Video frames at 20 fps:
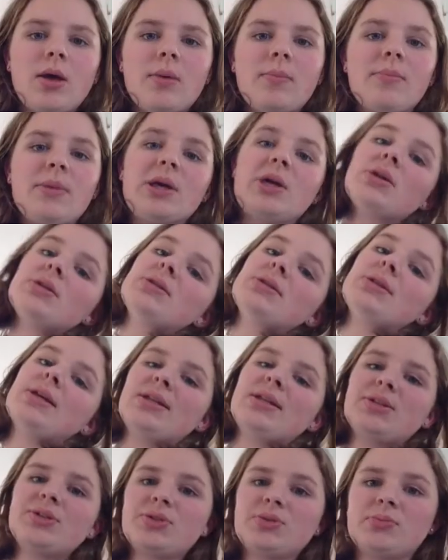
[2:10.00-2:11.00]
Because the
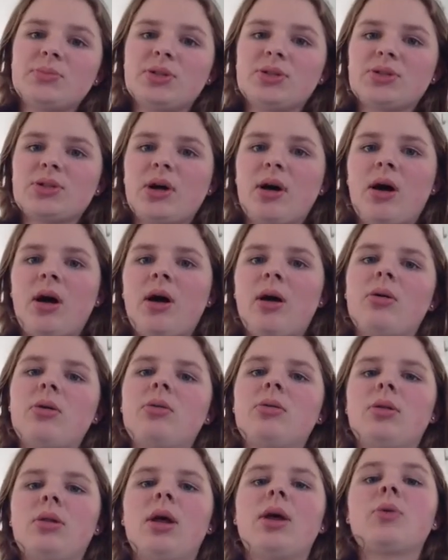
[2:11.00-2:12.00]
instruments are,
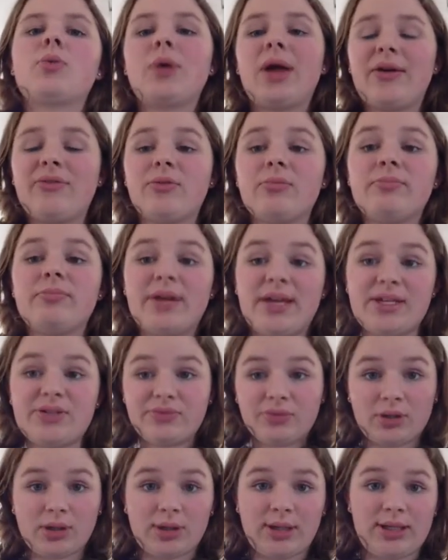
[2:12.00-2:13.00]
like we have a base
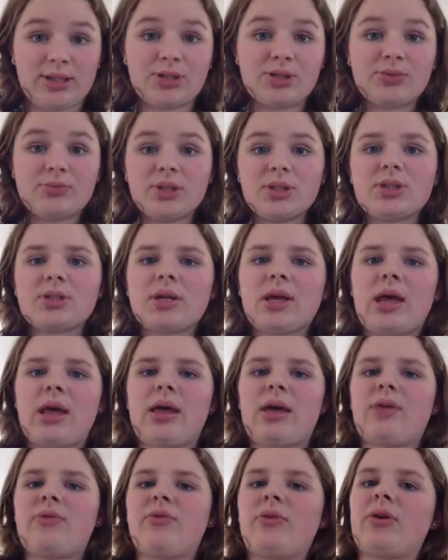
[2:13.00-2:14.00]
for our instruments,
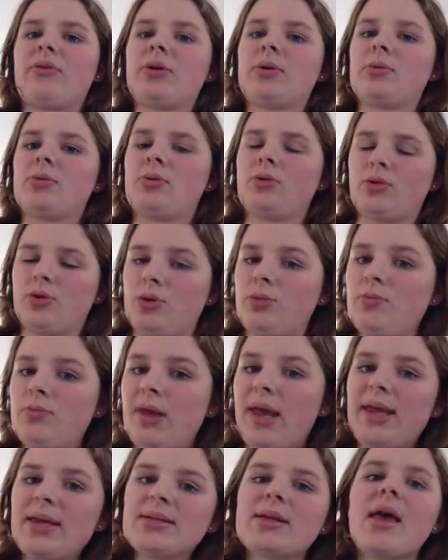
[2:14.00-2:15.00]
a very good
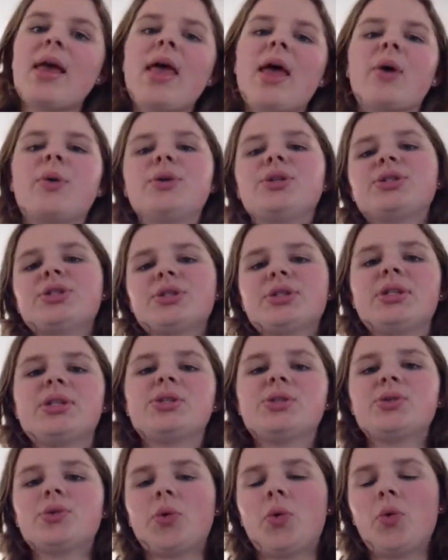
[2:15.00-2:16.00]
base, we just
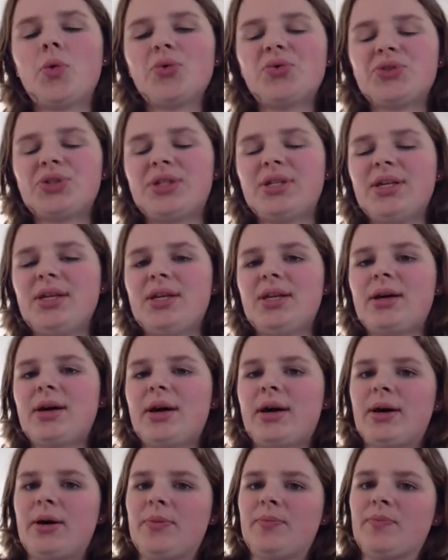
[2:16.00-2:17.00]
need to alter the
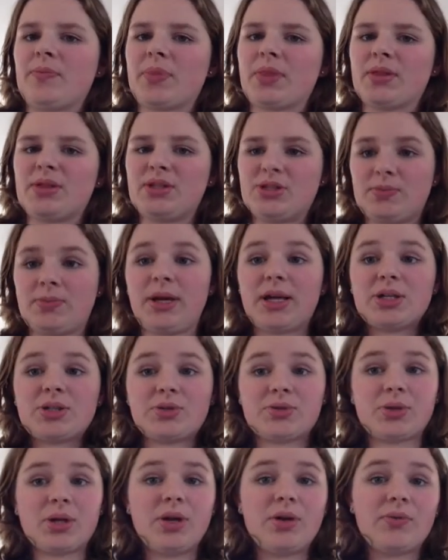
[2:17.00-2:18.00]

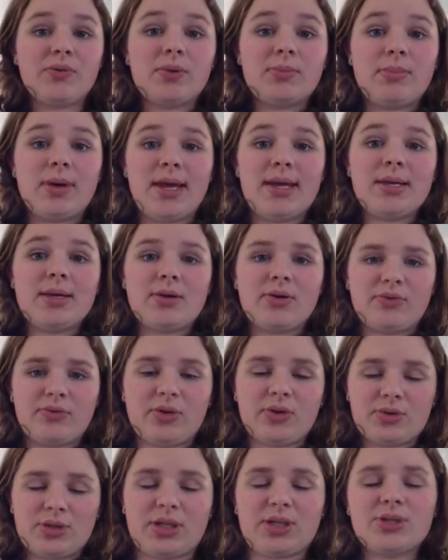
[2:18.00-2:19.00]
spectra of of
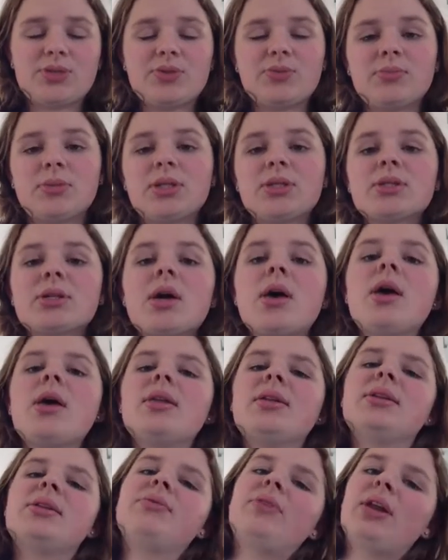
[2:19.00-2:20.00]
those instruments.
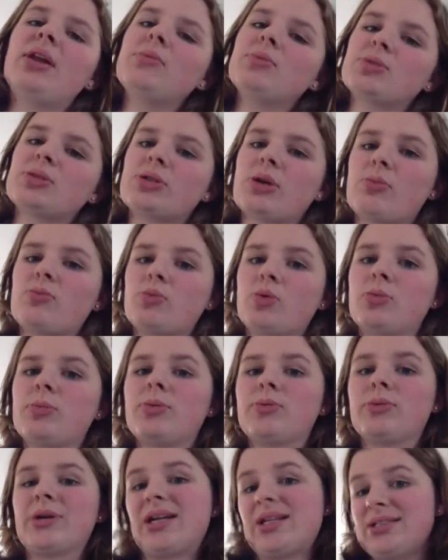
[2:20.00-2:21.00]
The development time will be
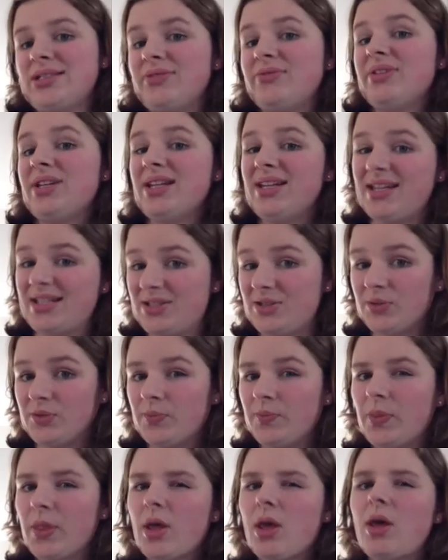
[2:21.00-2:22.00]
relatively little.
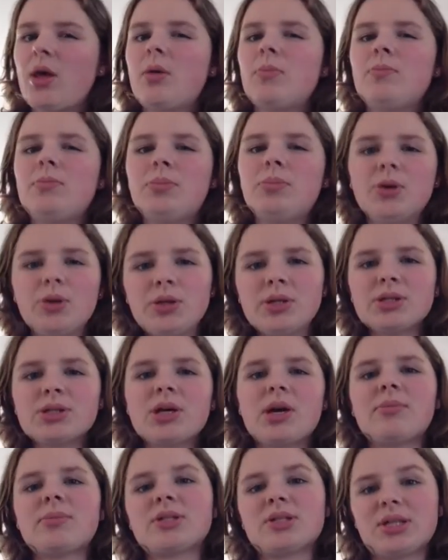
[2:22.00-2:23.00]
Building
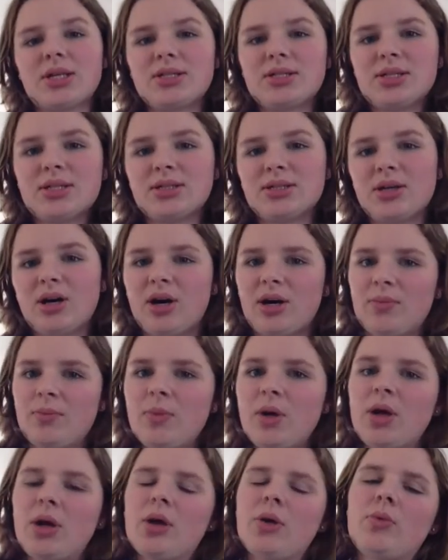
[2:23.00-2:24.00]
time and testing
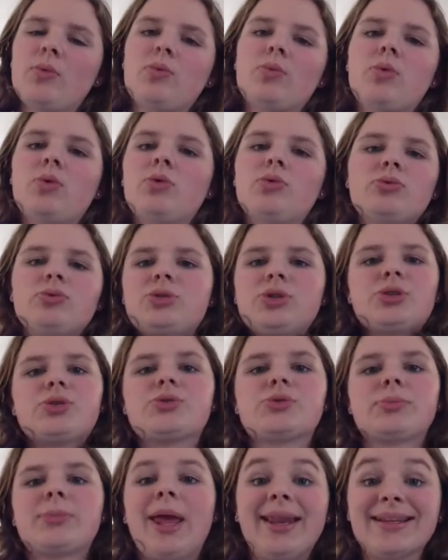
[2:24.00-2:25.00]
time will just
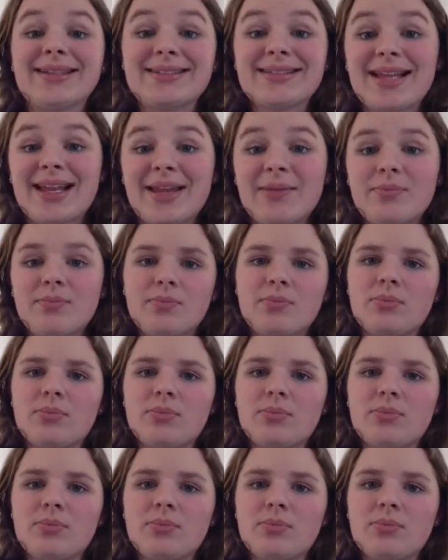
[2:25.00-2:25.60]
remain the same.